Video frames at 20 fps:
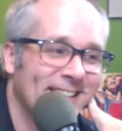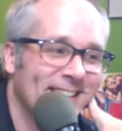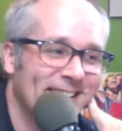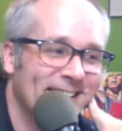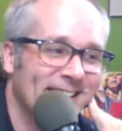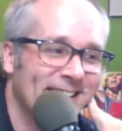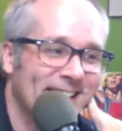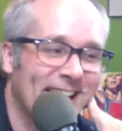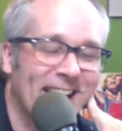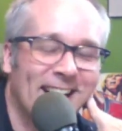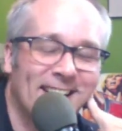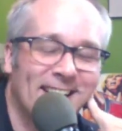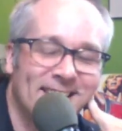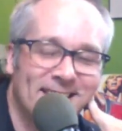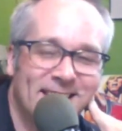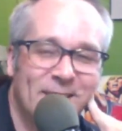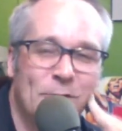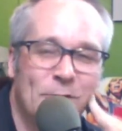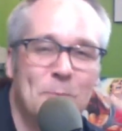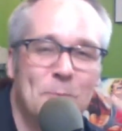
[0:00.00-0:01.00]
yeah,
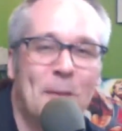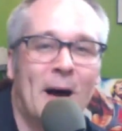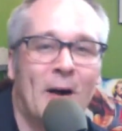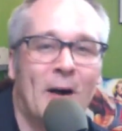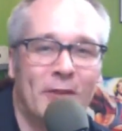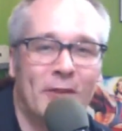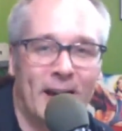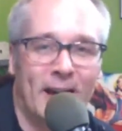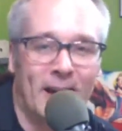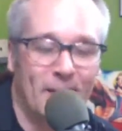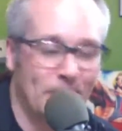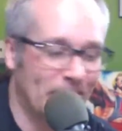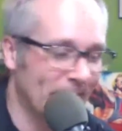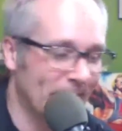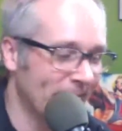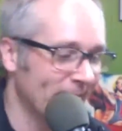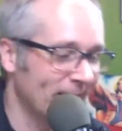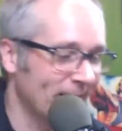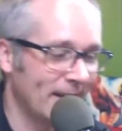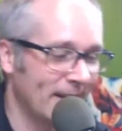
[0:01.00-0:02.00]
it was bound to
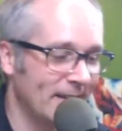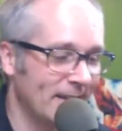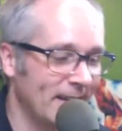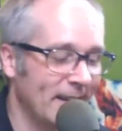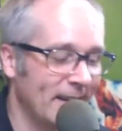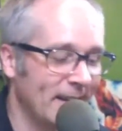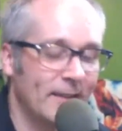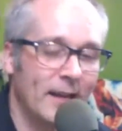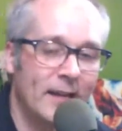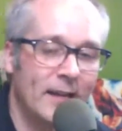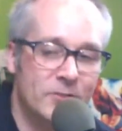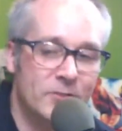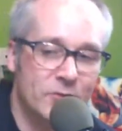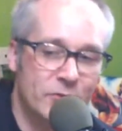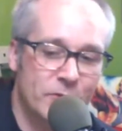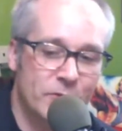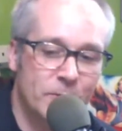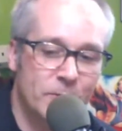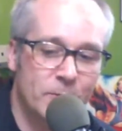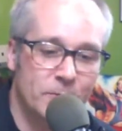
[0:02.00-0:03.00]
happen, and and yeah. as
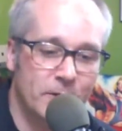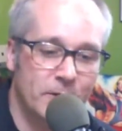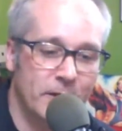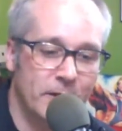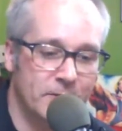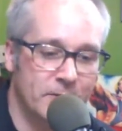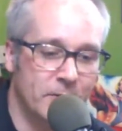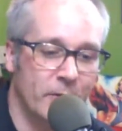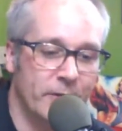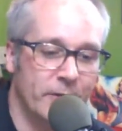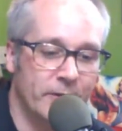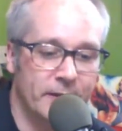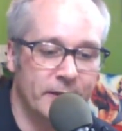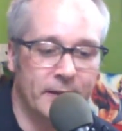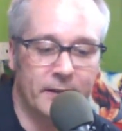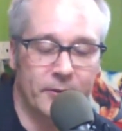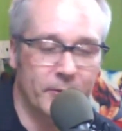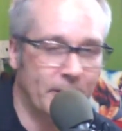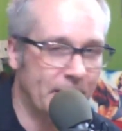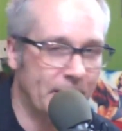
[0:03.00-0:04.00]
June is going to
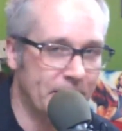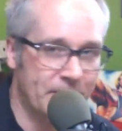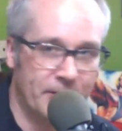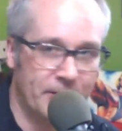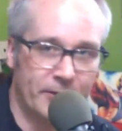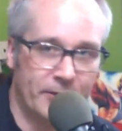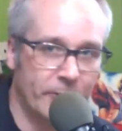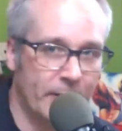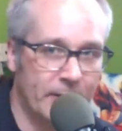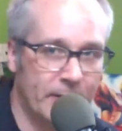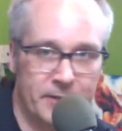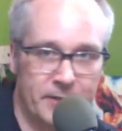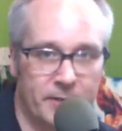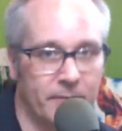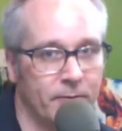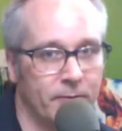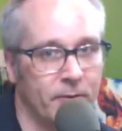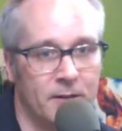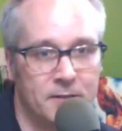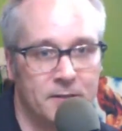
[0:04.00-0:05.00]
get crazier and
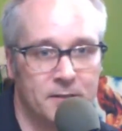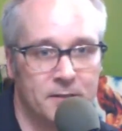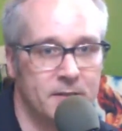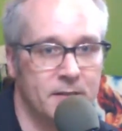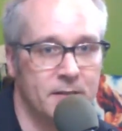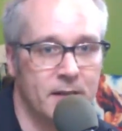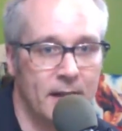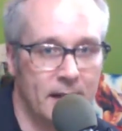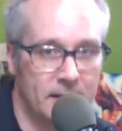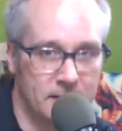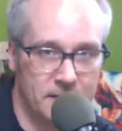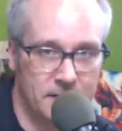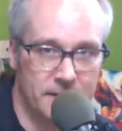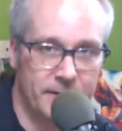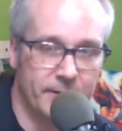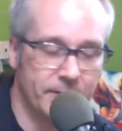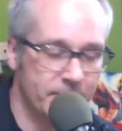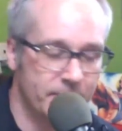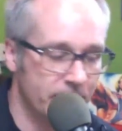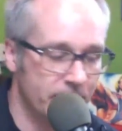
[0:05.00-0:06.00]
crazier for us as
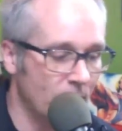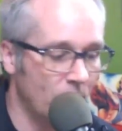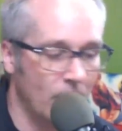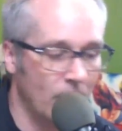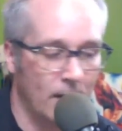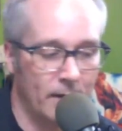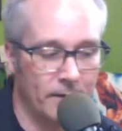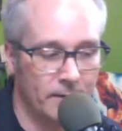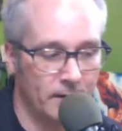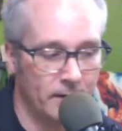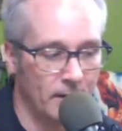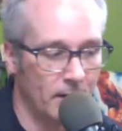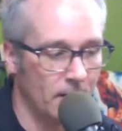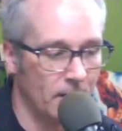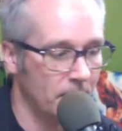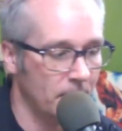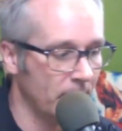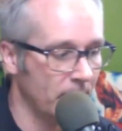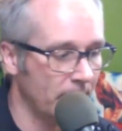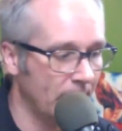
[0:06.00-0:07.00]
the years go on.
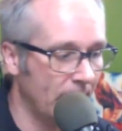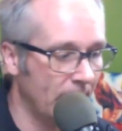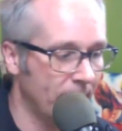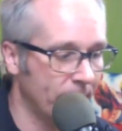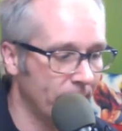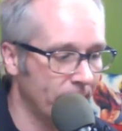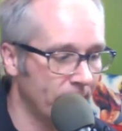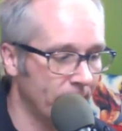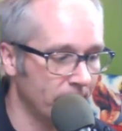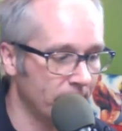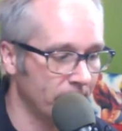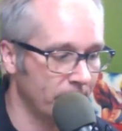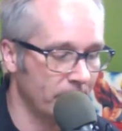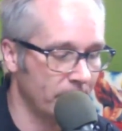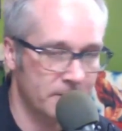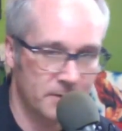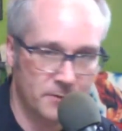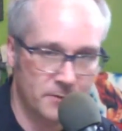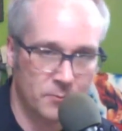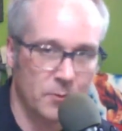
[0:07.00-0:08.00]
Um, like I, for
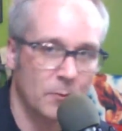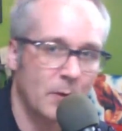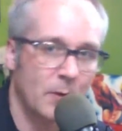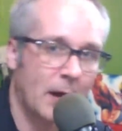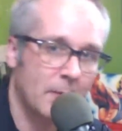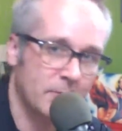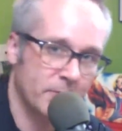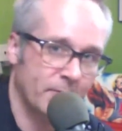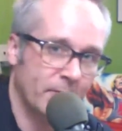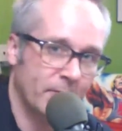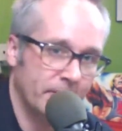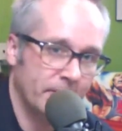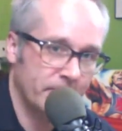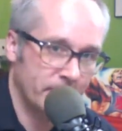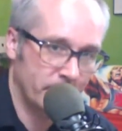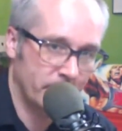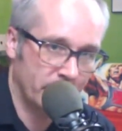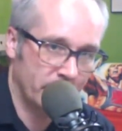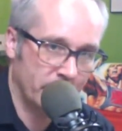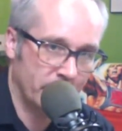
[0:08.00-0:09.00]
for instance, what Rob's referring
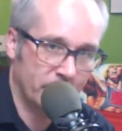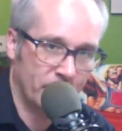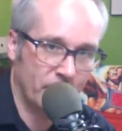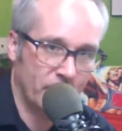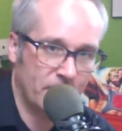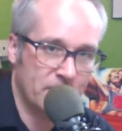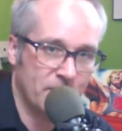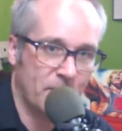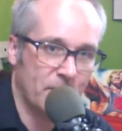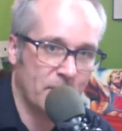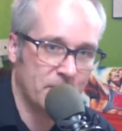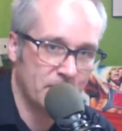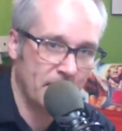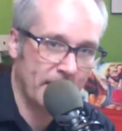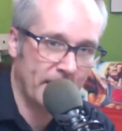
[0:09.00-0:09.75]
to as far as my